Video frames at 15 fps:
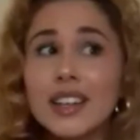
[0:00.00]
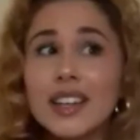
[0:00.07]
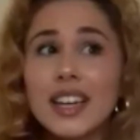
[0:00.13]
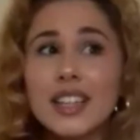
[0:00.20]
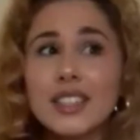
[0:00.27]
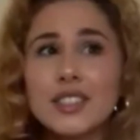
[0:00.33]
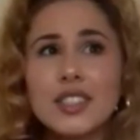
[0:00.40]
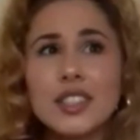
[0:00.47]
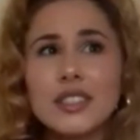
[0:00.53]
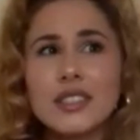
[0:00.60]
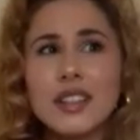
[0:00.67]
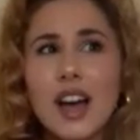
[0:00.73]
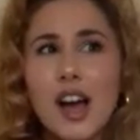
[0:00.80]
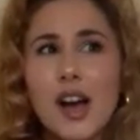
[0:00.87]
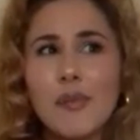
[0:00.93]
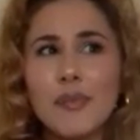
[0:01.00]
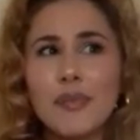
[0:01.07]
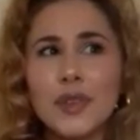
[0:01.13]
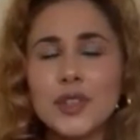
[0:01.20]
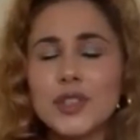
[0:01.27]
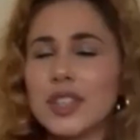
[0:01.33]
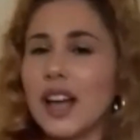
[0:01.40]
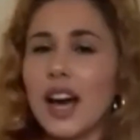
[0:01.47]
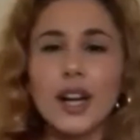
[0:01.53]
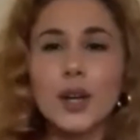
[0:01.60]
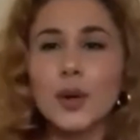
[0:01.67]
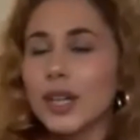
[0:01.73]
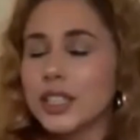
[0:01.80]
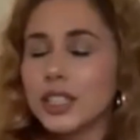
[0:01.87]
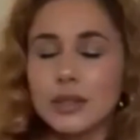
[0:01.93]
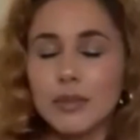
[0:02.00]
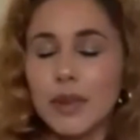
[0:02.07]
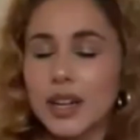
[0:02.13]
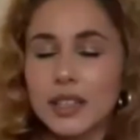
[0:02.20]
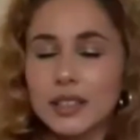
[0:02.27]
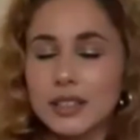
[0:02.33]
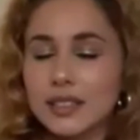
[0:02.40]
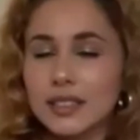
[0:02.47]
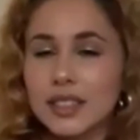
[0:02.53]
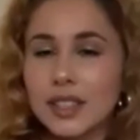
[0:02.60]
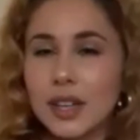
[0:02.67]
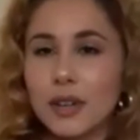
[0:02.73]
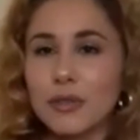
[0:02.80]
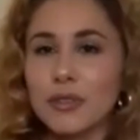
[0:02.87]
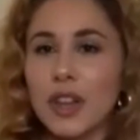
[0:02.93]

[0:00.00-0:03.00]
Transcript: It's just there's a lot of question marks, you know,